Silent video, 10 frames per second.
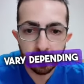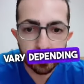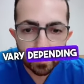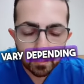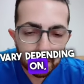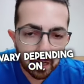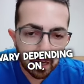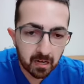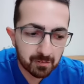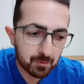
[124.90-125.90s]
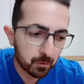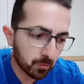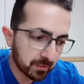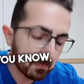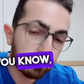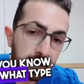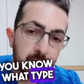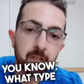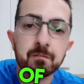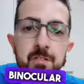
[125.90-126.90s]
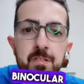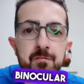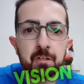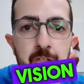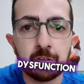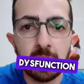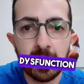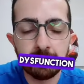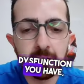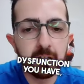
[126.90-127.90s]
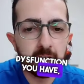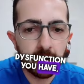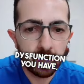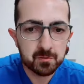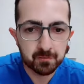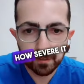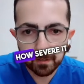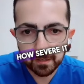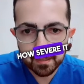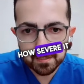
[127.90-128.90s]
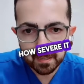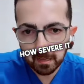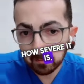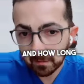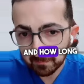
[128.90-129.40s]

depending on uh, you know what type of binocular vision dysfunction you have, how severe it is,